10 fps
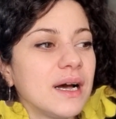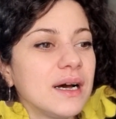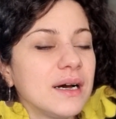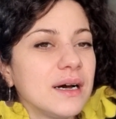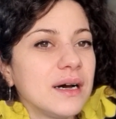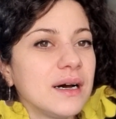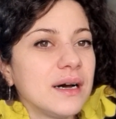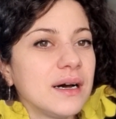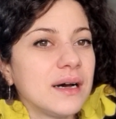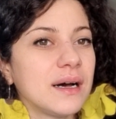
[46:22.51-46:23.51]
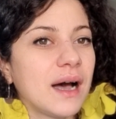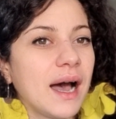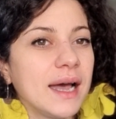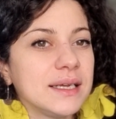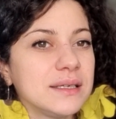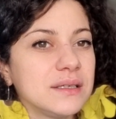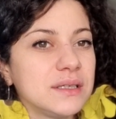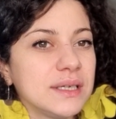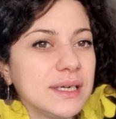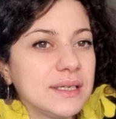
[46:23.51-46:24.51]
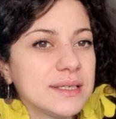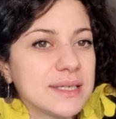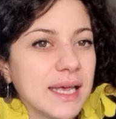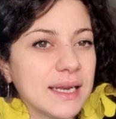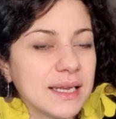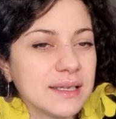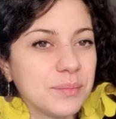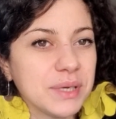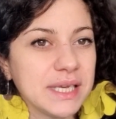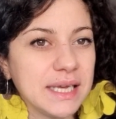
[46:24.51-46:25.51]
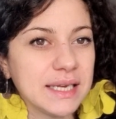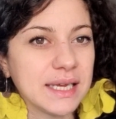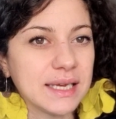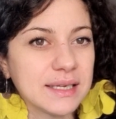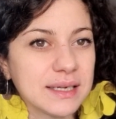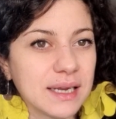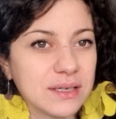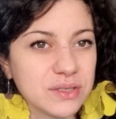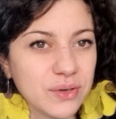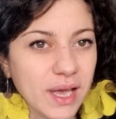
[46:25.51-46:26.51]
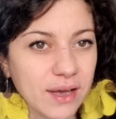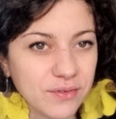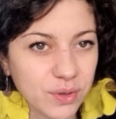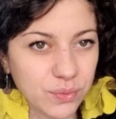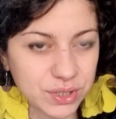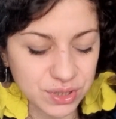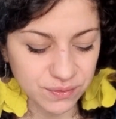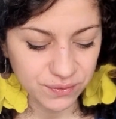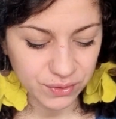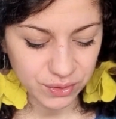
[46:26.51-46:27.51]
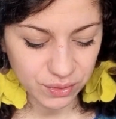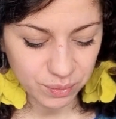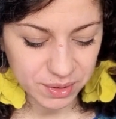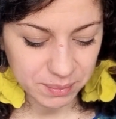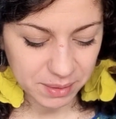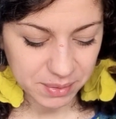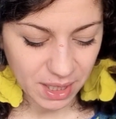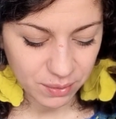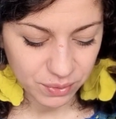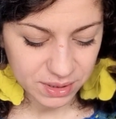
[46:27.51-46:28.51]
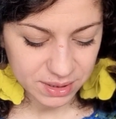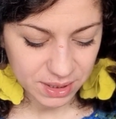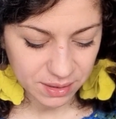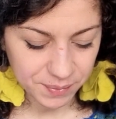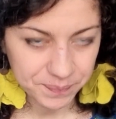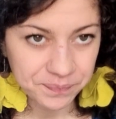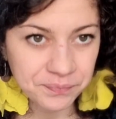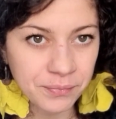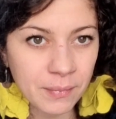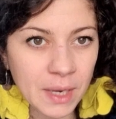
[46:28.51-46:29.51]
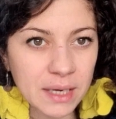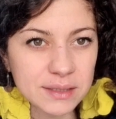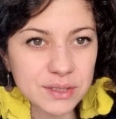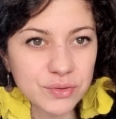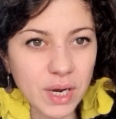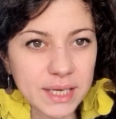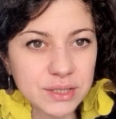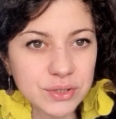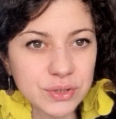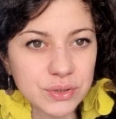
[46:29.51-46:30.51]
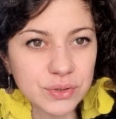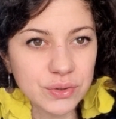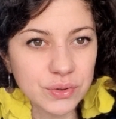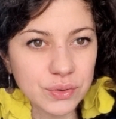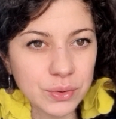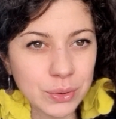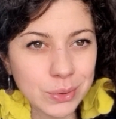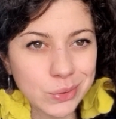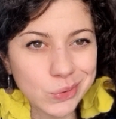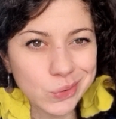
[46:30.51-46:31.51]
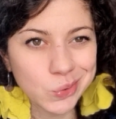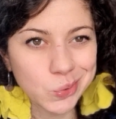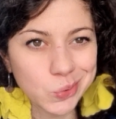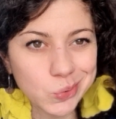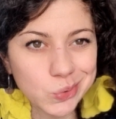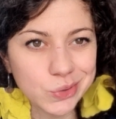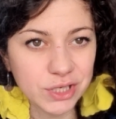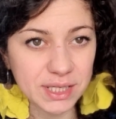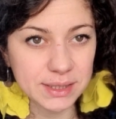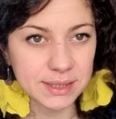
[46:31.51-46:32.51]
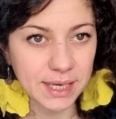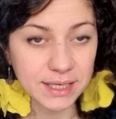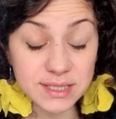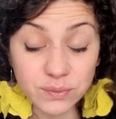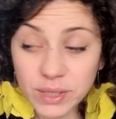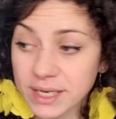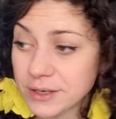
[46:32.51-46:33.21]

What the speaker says: I did say at the beginning that I do have a question for you, but maybe I will try to do it next week,